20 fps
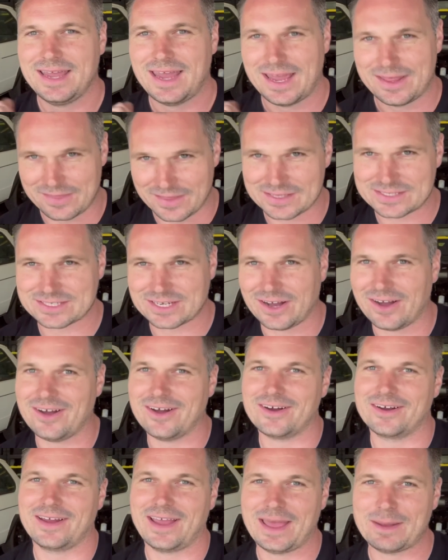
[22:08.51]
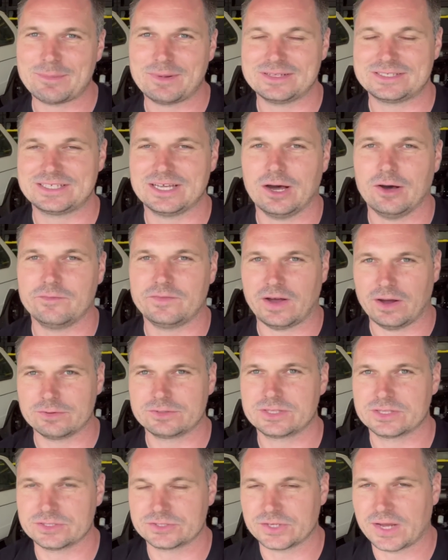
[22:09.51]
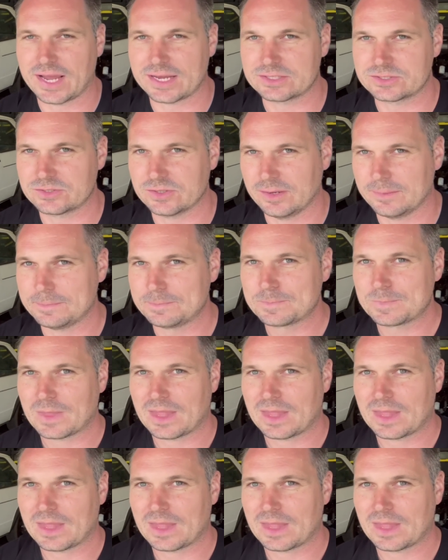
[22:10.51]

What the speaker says: and this car and myself out to the drag strip